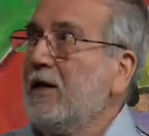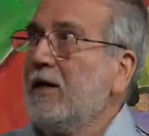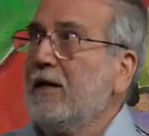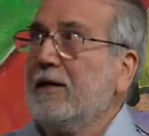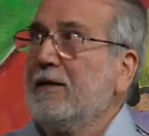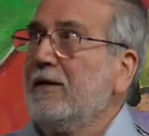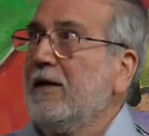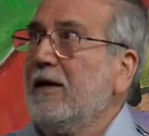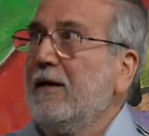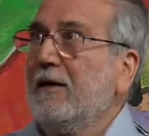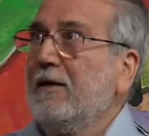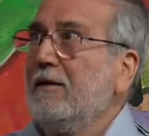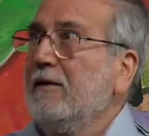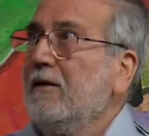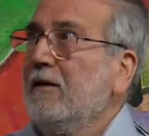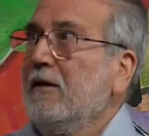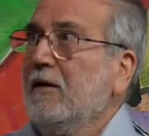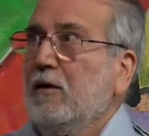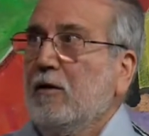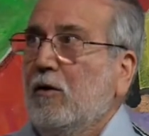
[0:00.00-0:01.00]
in there,
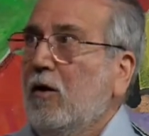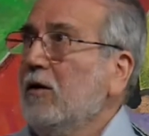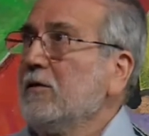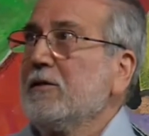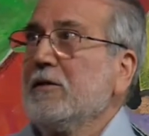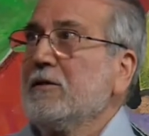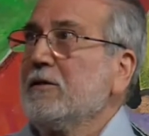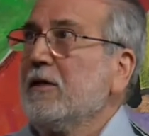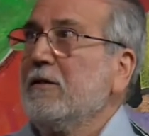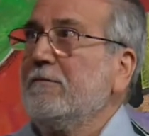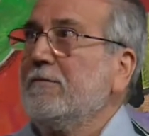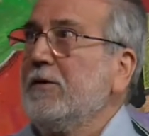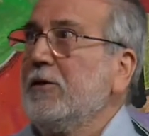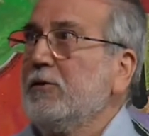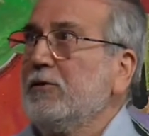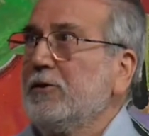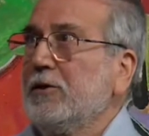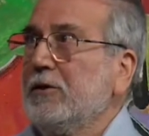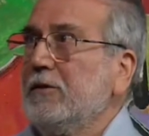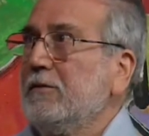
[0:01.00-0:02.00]
causes
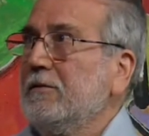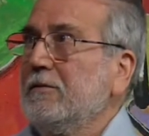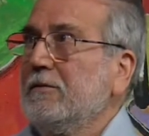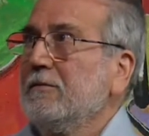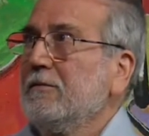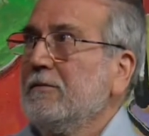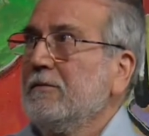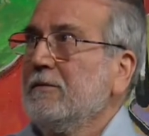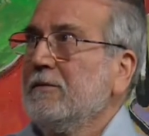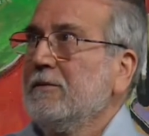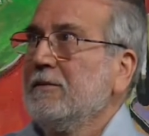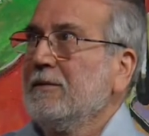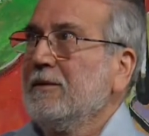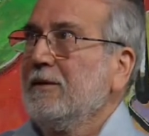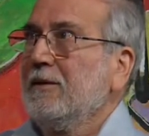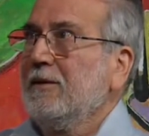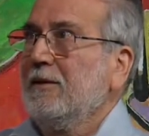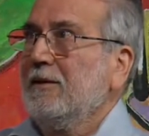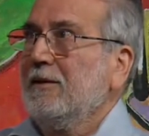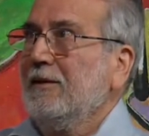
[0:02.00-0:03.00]
confusion.
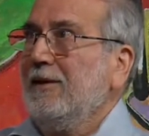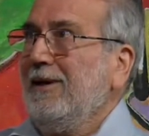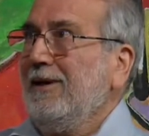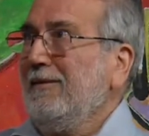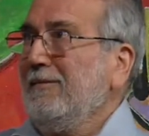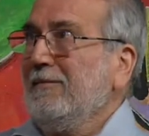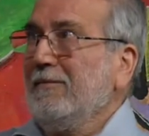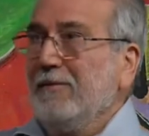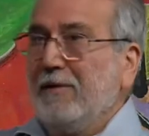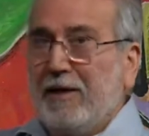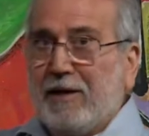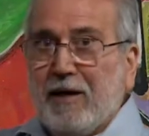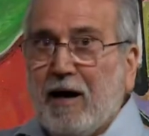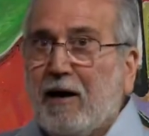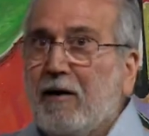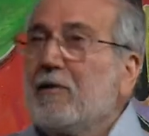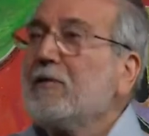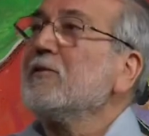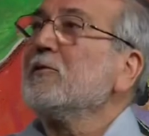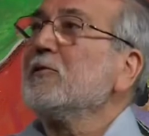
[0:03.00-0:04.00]
In
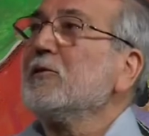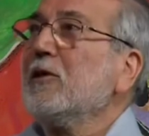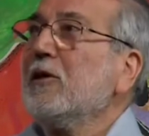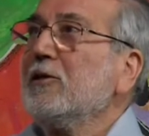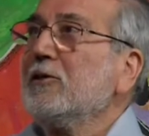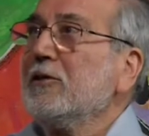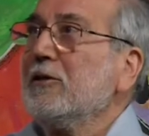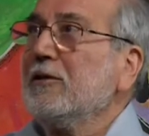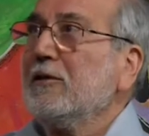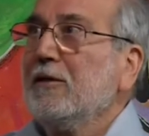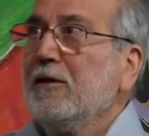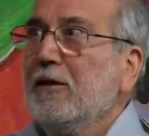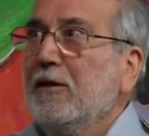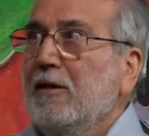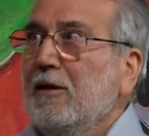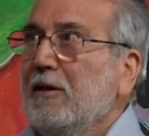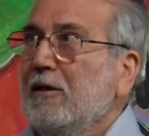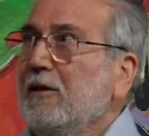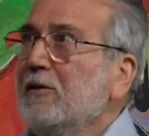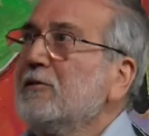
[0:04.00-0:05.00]
our discussion,
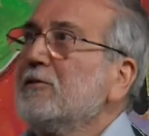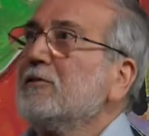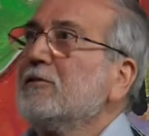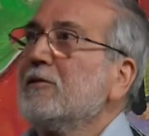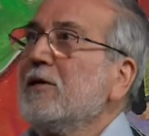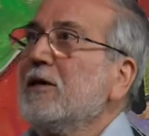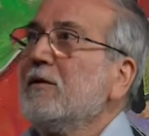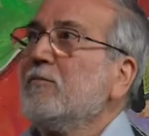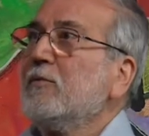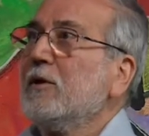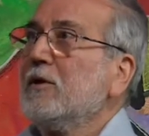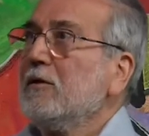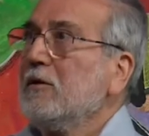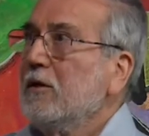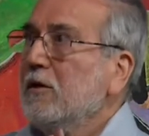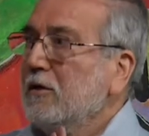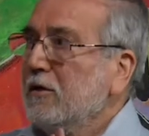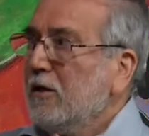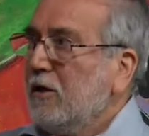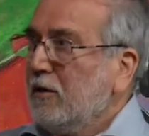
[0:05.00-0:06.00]
let's stick with
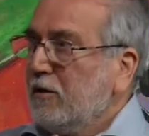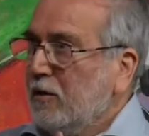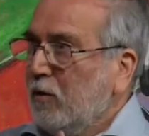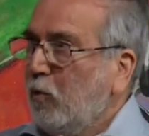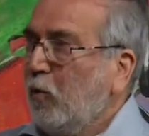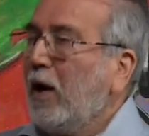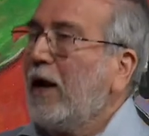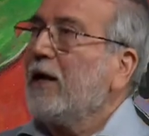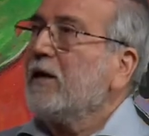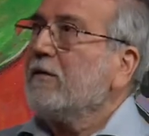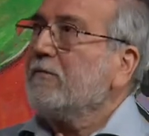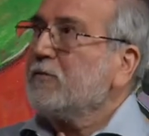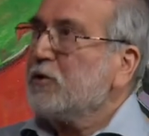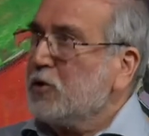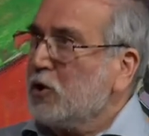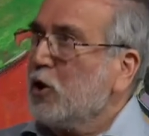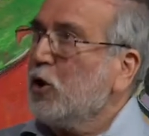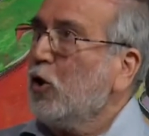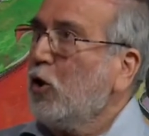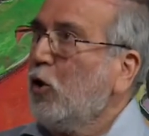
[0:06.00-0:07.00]
the weight of
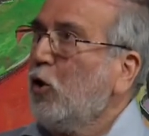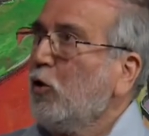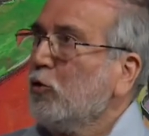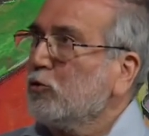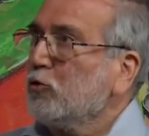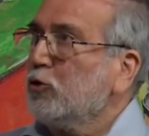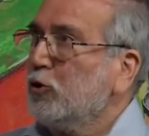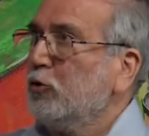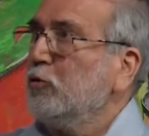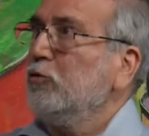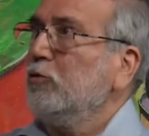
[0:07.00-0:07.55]
CO2.